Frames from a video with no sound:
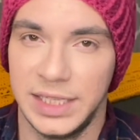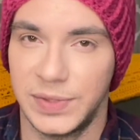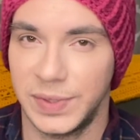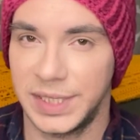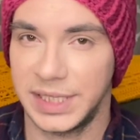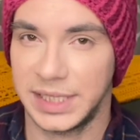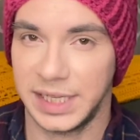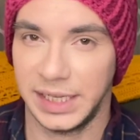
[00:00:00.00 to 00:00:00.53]
which
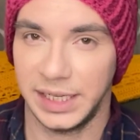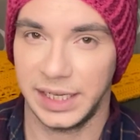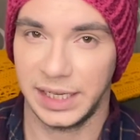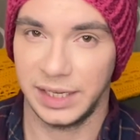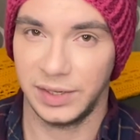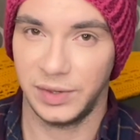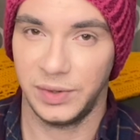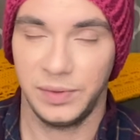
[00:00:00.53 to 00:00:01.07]
is like a
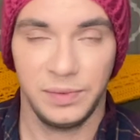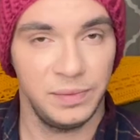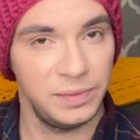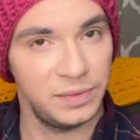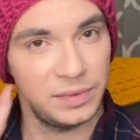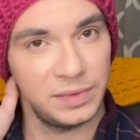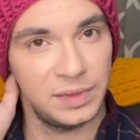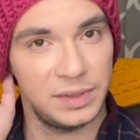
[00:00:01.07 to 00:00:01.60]

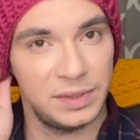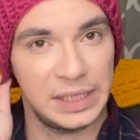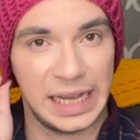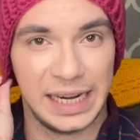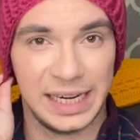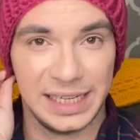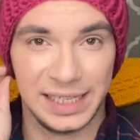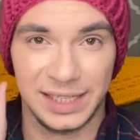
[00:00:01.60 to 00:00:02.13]

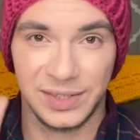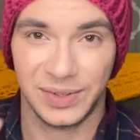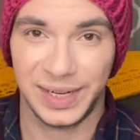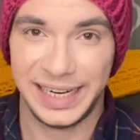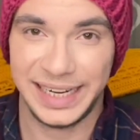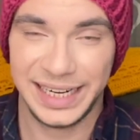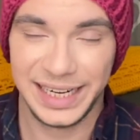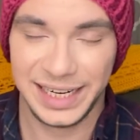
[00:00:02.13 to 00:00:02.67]
kind of
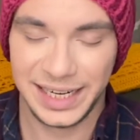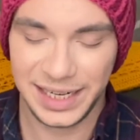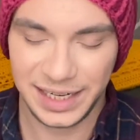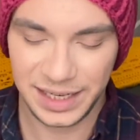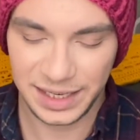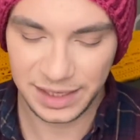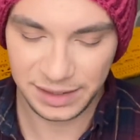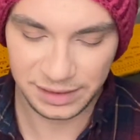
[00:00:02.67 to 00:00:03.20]

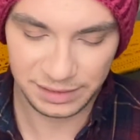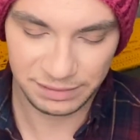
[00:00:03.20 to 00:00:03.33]
greeny,